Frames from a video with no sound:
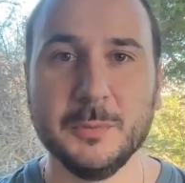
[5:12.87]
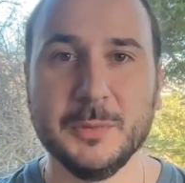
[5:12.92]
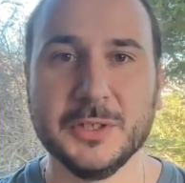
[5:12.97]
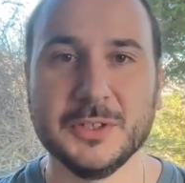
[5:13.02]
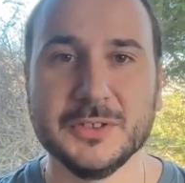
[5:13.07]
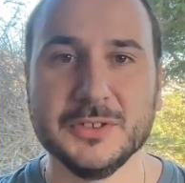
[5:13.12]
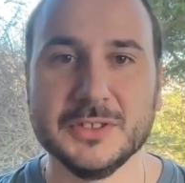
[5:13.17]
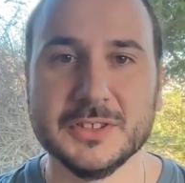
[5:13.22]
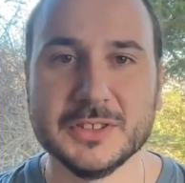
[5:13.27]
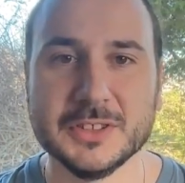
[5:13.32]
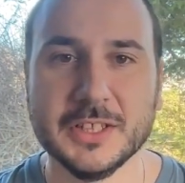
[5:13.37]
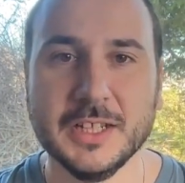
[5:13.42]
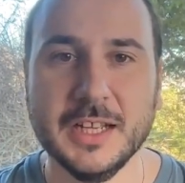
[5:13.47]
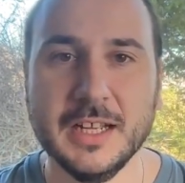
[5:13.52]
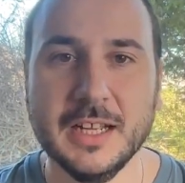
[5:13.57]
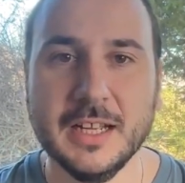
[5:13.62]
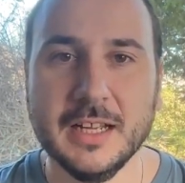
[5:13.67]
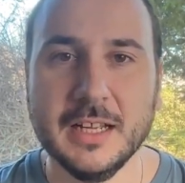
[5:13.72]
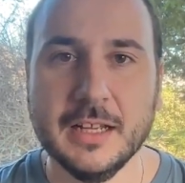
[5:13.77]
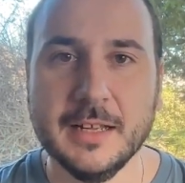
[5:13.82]
because
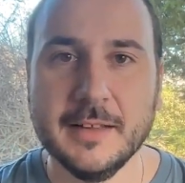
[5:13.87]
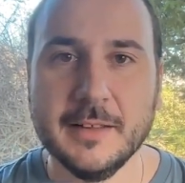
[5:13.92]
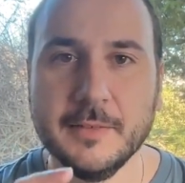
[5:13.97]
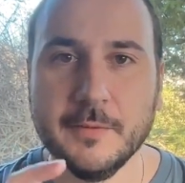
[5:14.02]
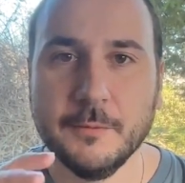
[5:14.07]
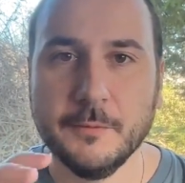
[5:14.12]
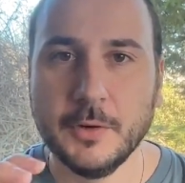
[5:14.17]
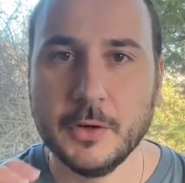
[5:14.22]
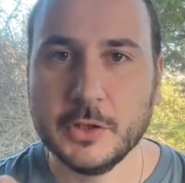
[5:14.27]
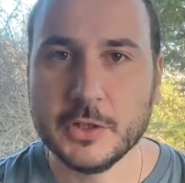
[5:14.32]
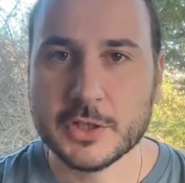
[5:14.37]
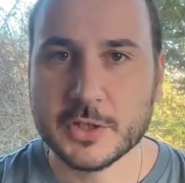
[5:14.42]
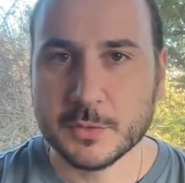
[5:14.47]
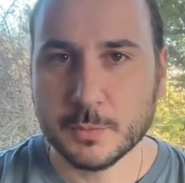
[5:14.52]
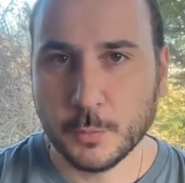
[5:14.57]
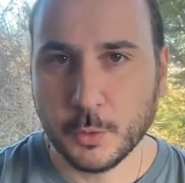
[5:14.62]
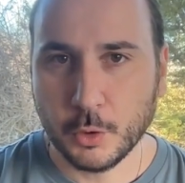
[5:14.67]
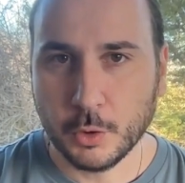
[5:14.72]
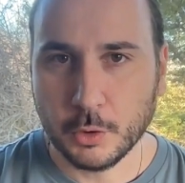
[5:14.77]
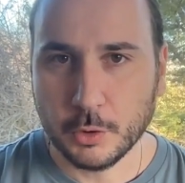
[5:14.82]
very
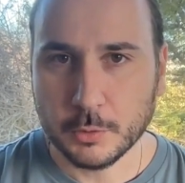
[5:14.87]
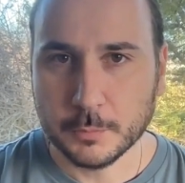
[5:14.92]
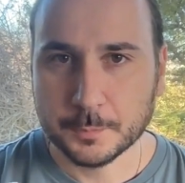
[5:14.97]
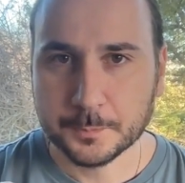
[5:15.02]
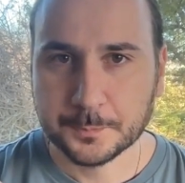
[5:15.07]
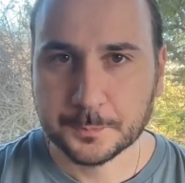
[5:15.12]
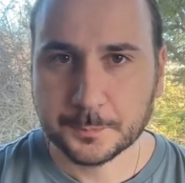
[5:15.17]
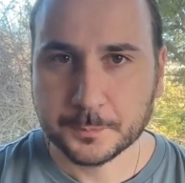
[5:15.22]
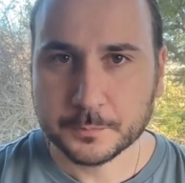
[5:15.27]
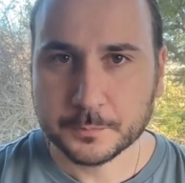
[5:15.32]
small